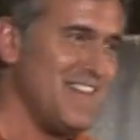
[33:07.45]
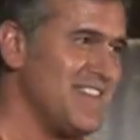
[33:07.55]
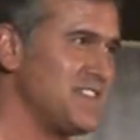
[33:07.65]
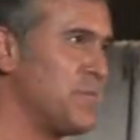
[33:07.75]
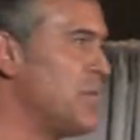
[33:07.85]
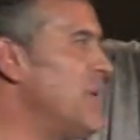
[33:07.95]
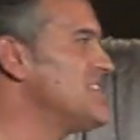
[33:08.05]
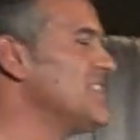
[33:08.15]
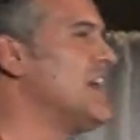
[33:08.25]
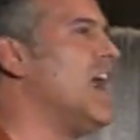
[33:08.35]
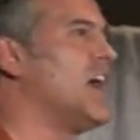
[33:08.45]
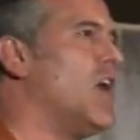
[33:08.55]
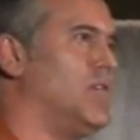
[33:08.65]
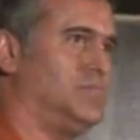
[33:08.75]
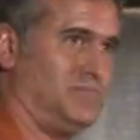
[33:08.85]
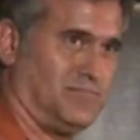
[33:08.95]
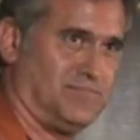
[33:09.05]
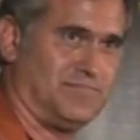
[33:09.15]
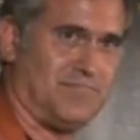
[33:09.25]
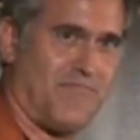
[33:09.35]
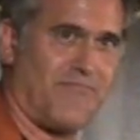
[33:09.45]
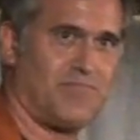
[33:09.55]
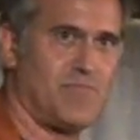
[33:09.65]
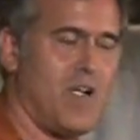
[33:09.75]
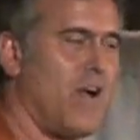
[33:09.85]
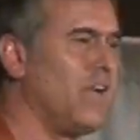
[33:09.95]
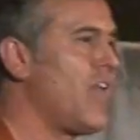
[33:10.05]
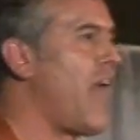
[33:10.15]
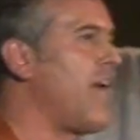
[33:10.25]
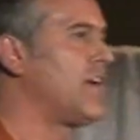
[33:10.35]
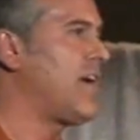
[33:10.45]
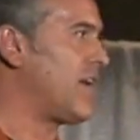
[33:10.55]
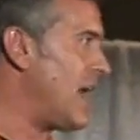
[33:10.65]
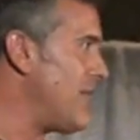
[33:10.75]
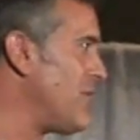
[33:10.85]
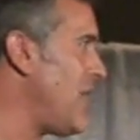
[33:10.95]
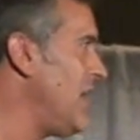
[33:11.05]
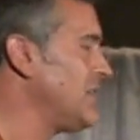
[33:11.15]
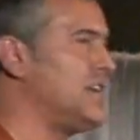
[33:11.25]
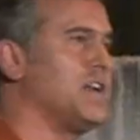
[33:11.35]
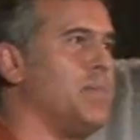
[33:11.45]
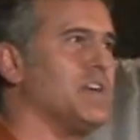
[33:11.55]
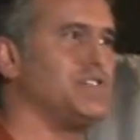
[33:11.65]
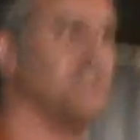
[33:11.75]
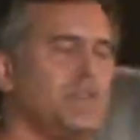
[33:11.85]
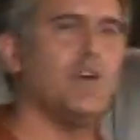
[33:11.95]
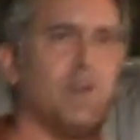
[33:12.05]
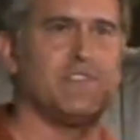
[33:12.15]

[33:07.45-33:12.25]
Someone mentioned Congo. Could I have a volunteer to be a studio